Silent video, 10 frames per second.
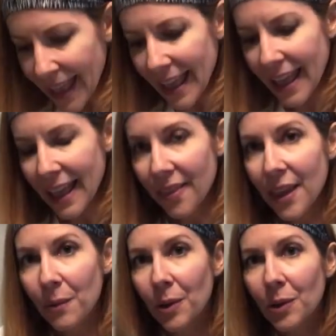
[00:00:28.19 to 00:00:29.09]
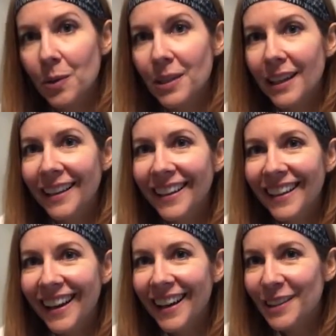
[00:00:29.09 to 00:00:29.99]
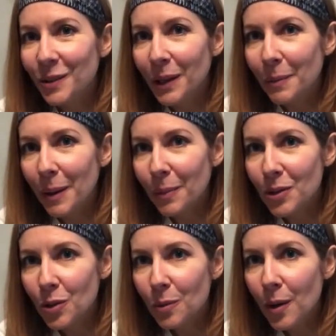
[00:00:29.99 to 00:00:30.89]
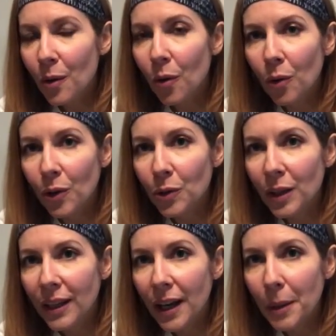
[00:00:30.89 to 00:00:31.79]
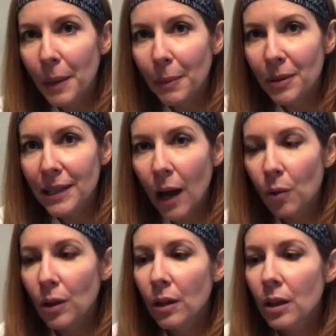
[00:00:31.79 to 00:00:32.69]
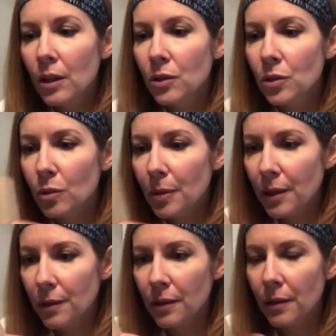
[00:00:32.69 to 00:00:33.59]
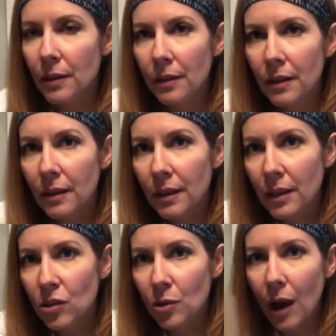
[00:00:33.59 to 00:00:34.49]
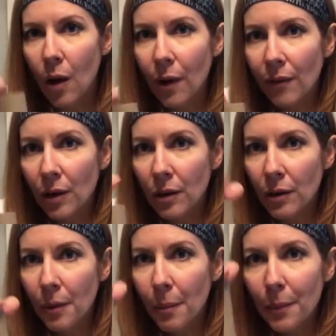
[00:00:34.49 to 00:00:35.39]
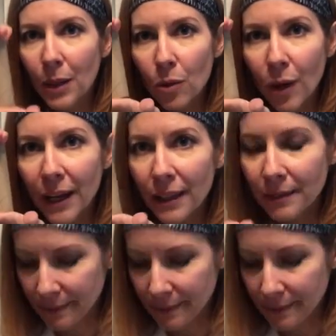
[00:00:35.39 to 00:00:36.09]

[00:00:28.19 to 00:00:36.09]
And then we're using a toilet paper tube, or you can cut a paper towel tube into however big you want it.